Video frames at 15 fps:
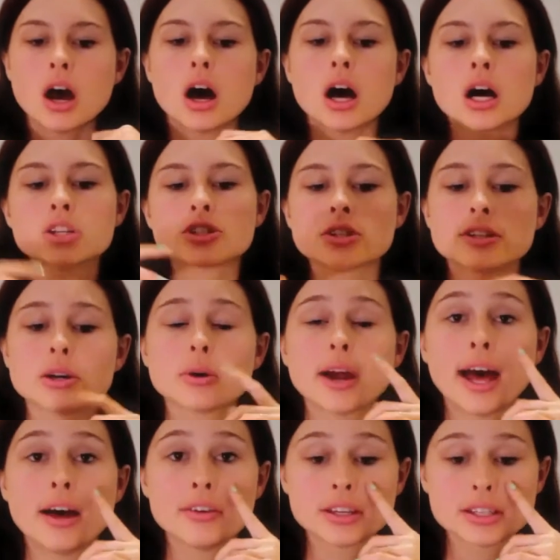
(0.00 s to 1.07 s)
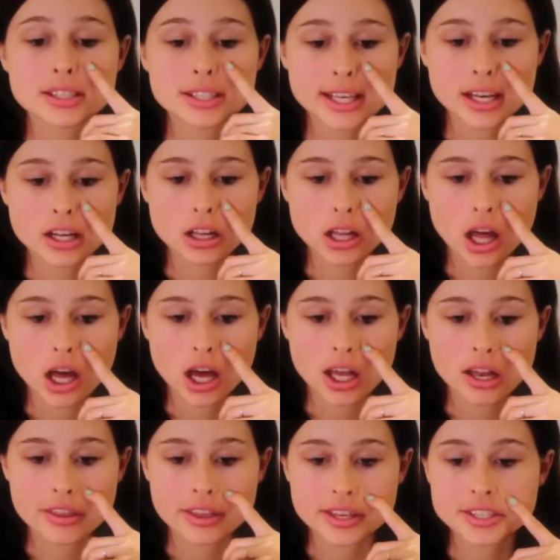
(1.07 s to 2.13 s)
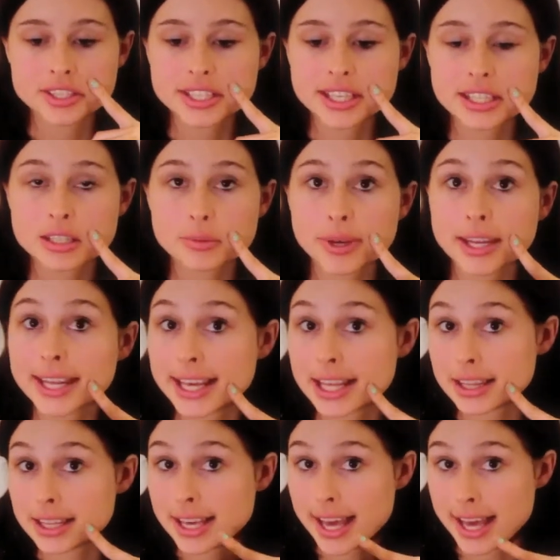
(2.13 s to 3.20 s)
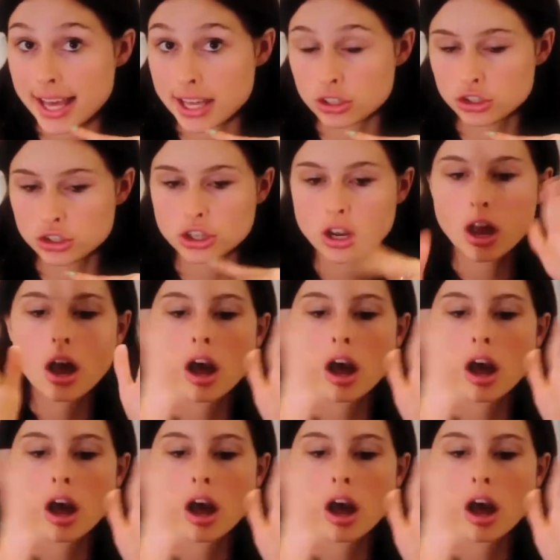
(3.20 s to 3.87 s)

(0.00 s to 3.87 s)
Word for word: Uh, so they were having a sale on the Skintimate and the Edge.